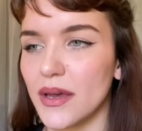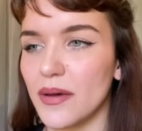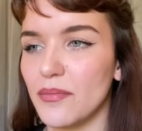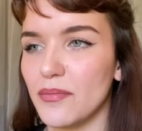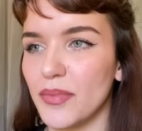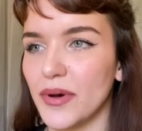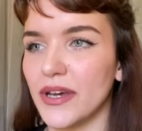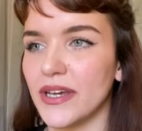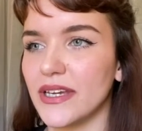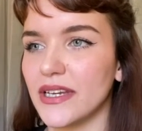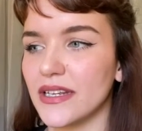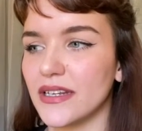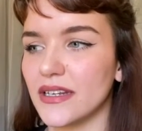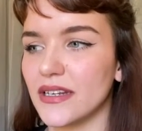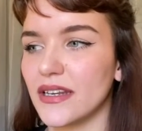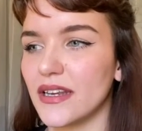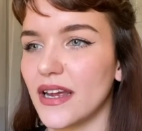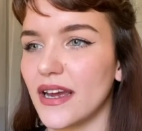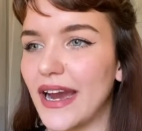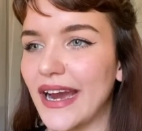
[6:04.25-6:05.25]
but
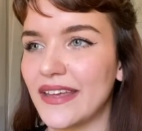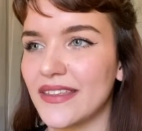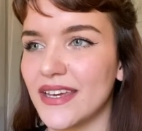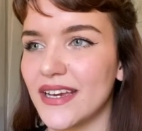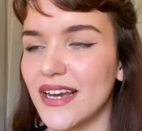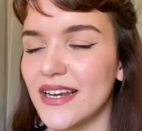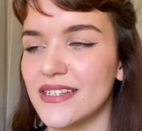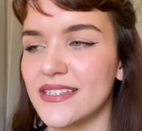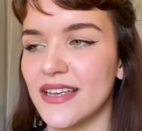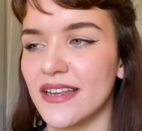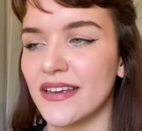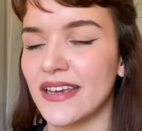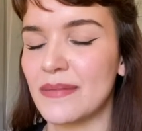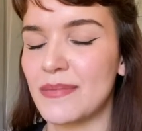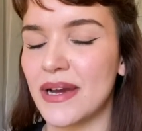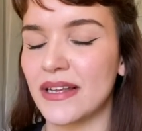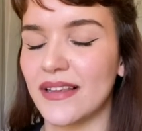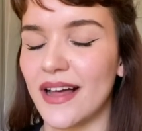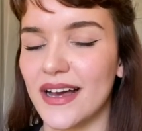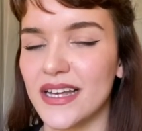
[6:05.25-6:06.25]
I think I said it in
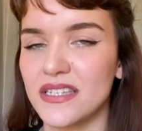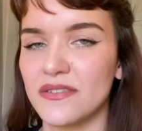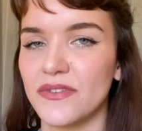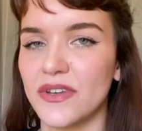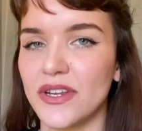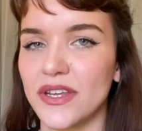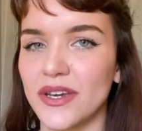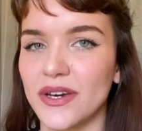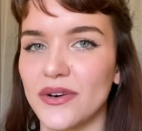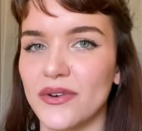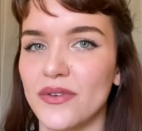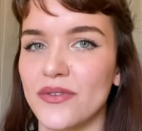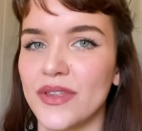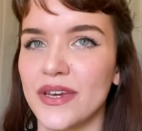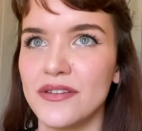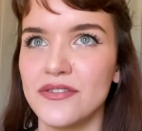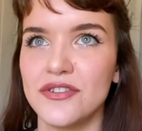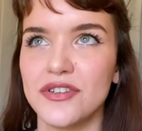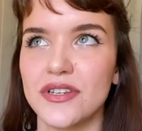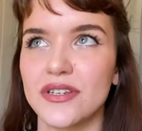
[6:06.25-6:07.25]
my last video,
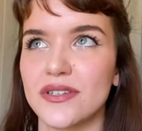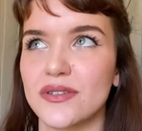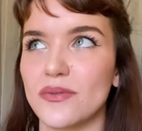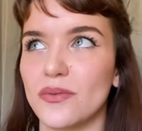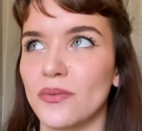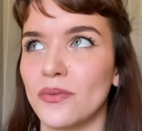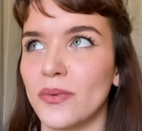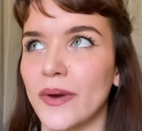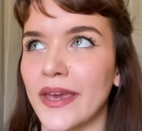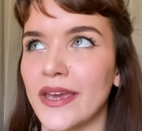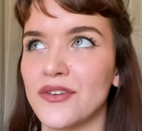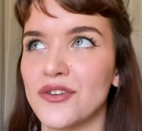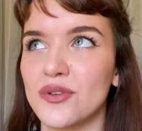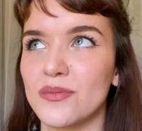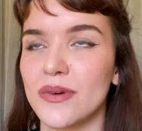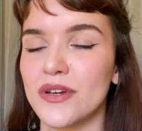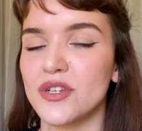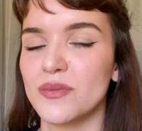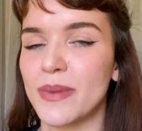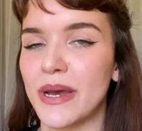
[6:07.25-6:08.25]
there's just way too
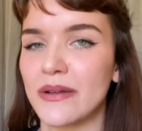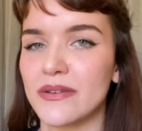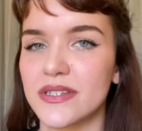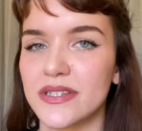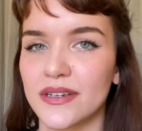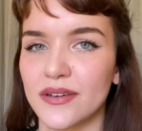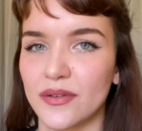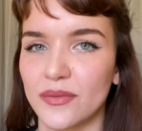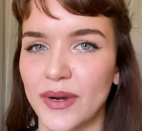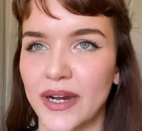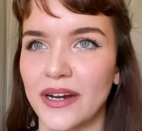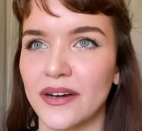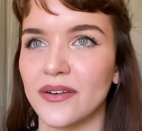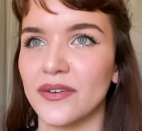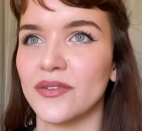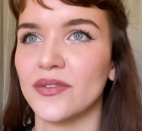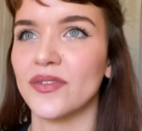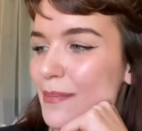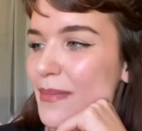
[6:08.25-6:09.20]
much bouncing around.